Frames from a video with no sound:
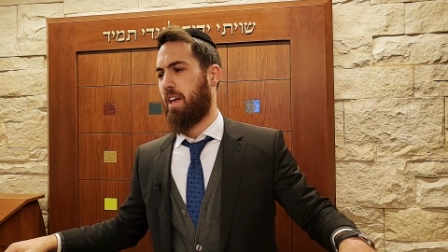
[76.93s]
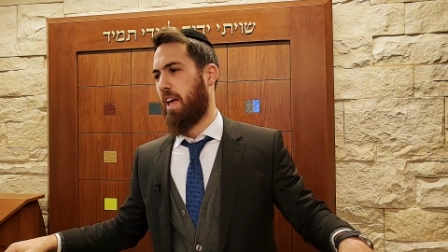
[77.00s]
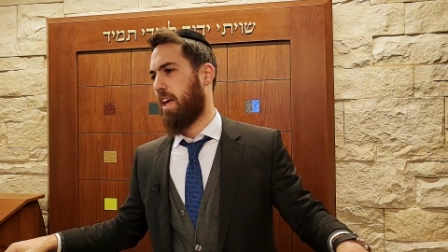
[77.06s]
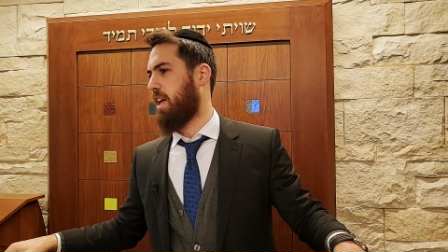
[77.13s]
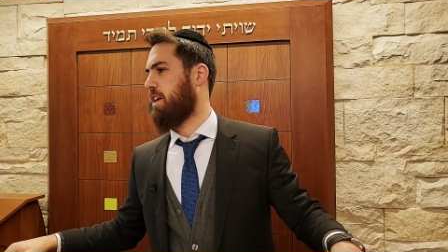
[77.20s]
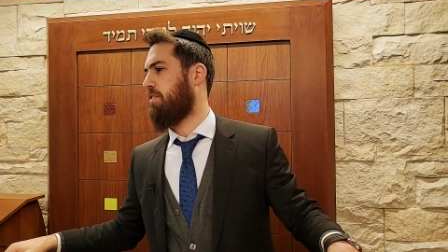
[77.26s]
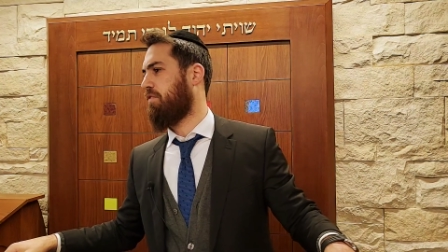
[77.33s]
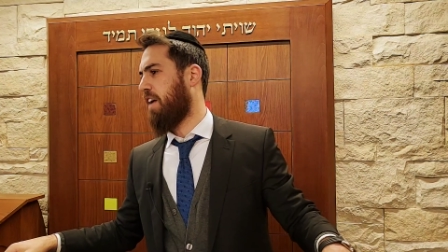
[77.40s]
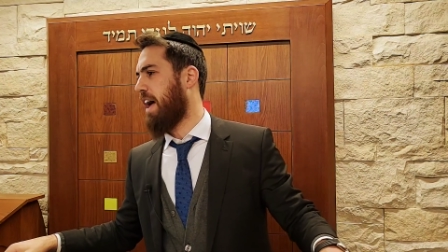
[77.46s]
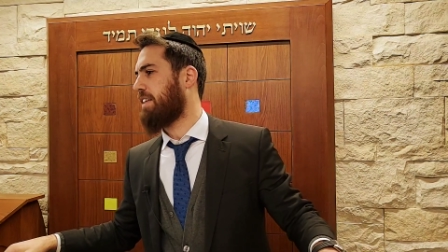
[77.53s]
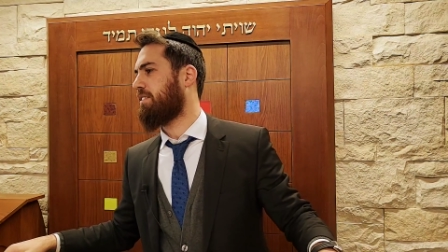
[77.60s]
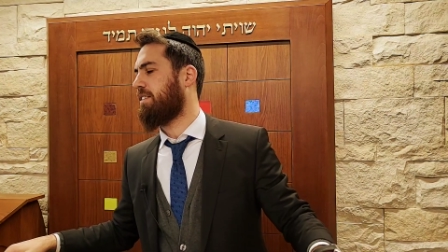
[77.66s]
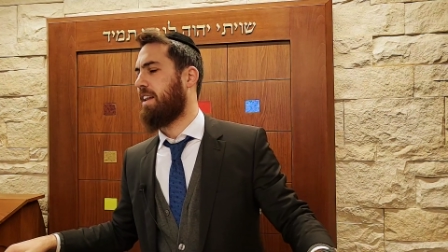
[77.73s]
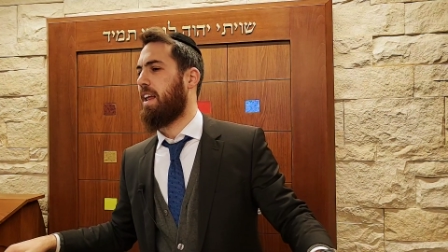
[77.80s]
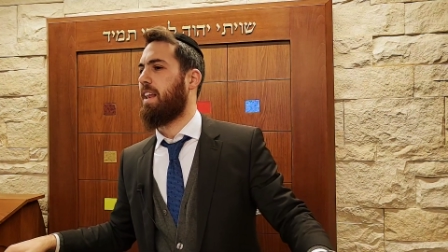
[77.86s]
a
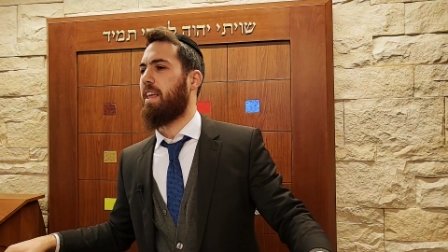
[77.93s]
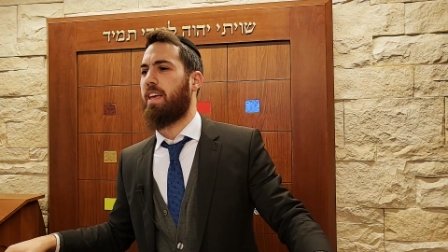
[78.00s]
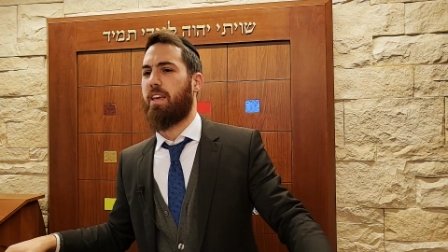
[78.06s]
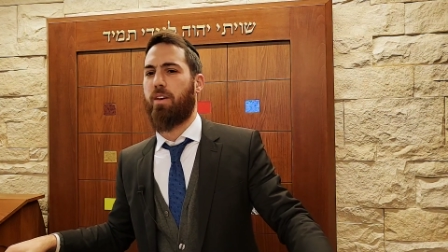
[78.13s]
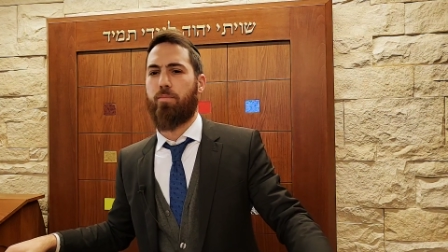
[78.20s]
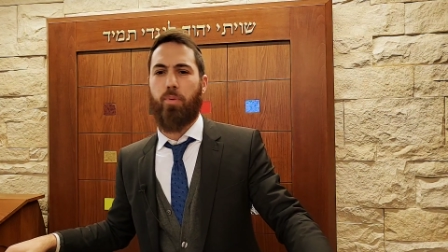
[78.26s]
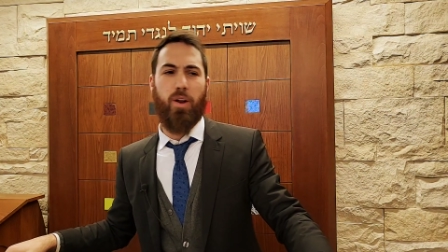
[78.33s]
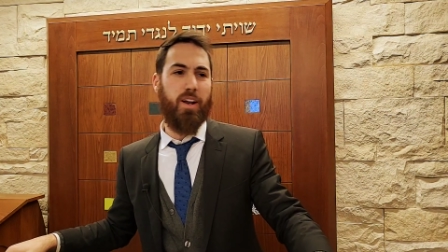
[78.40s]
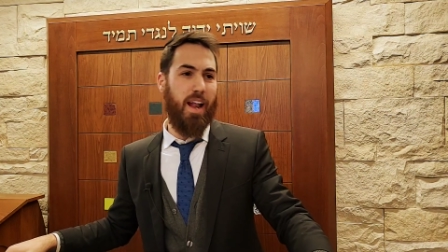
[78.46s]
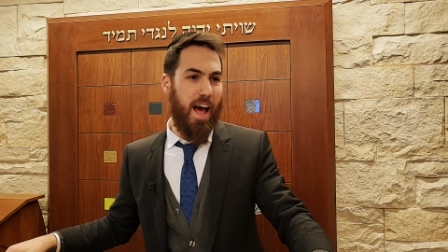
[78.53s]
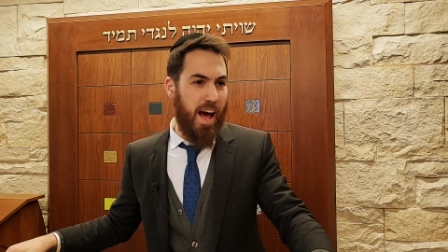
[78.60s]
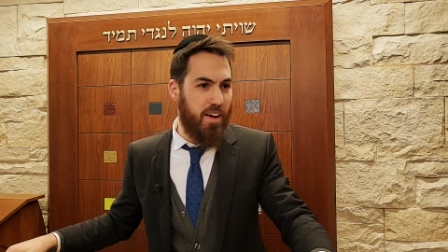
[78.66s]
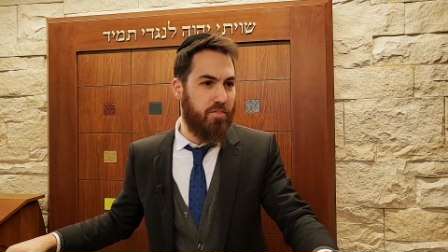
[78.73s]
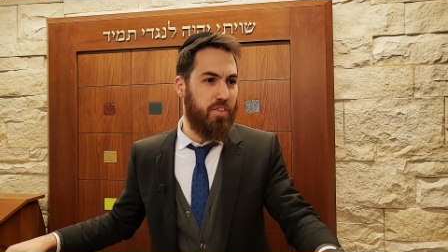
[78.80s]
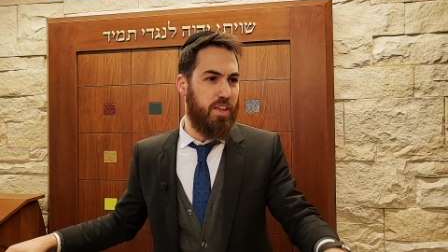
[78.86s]
fascinating but an
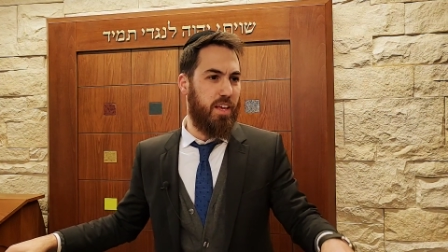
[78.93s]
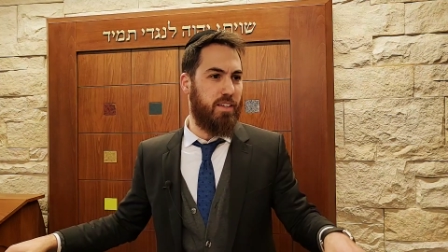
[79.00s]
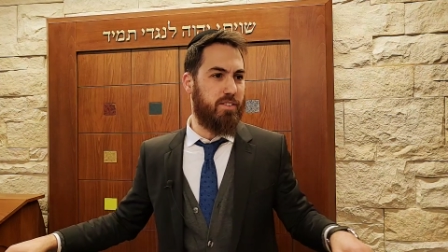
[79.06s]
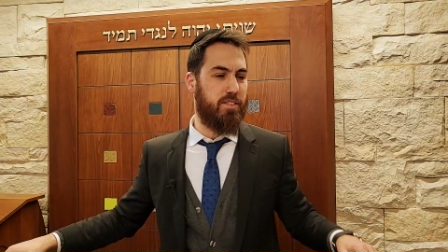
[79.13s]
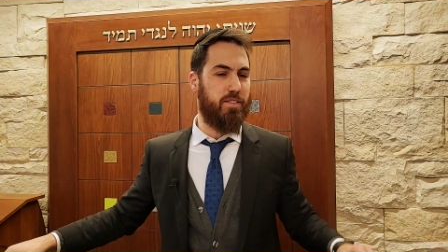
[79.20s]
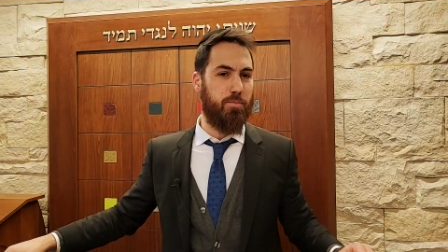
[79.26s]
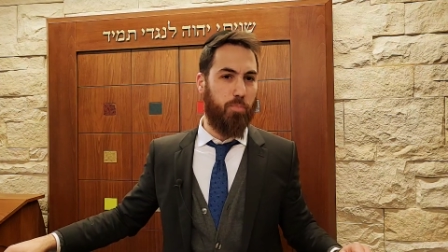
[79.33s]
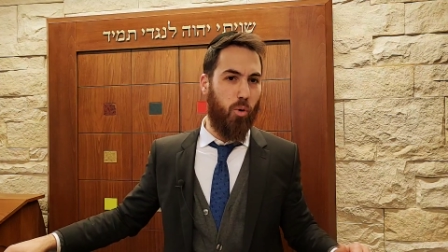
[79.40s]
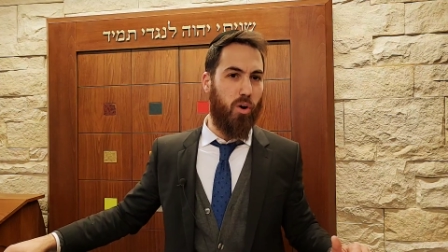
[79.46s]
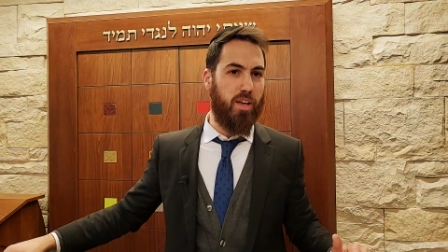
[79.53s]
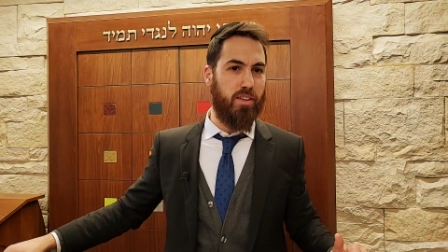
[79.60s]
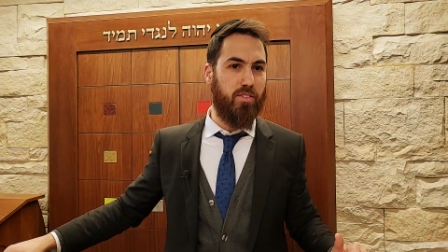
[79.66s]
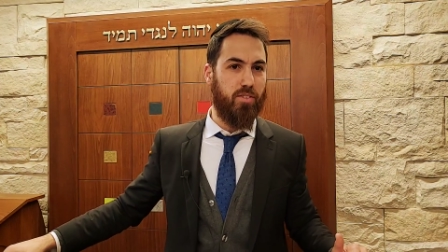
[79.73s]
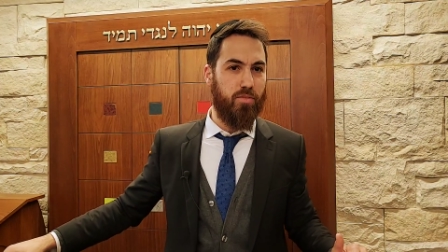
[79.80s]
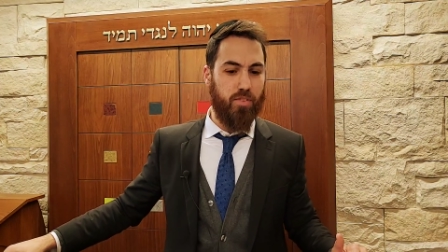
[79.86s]
obvious point.